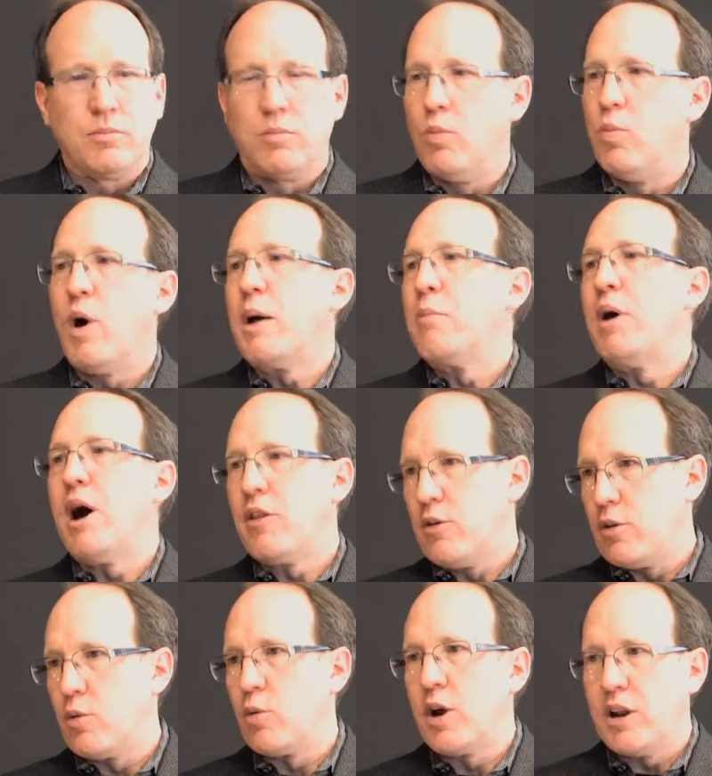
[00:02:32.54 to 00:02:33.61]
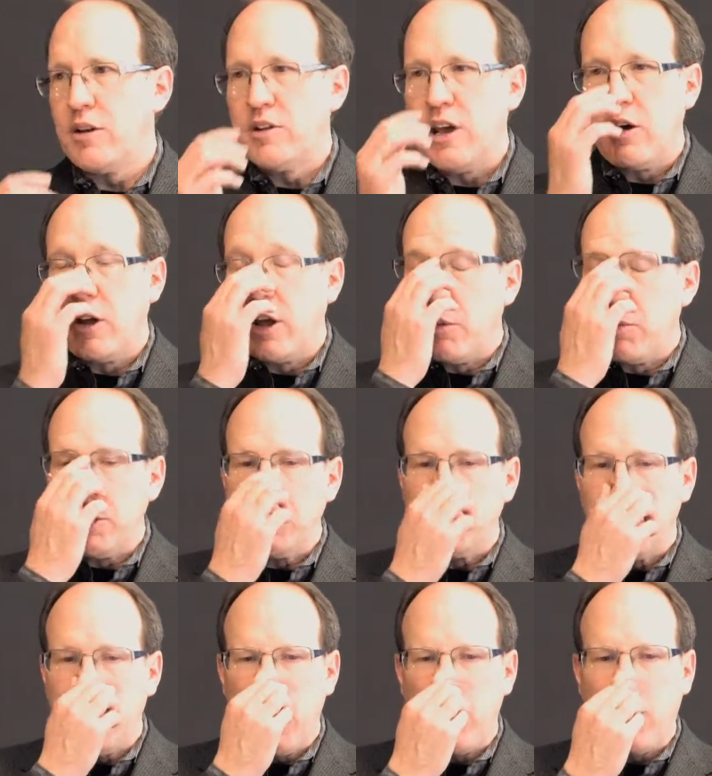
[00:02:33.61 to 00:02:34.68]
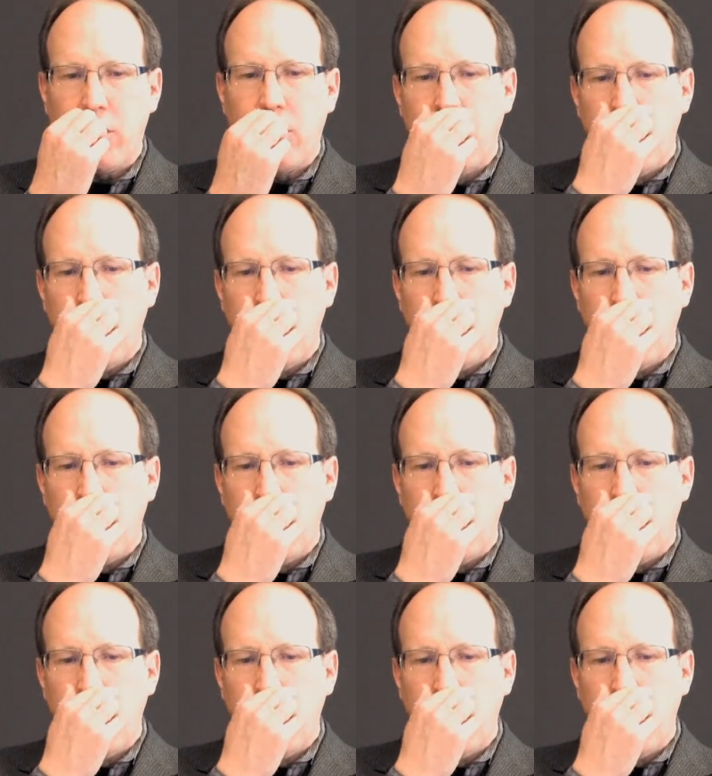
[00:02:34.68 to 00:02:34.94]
why bother to write it down on a piece of paper?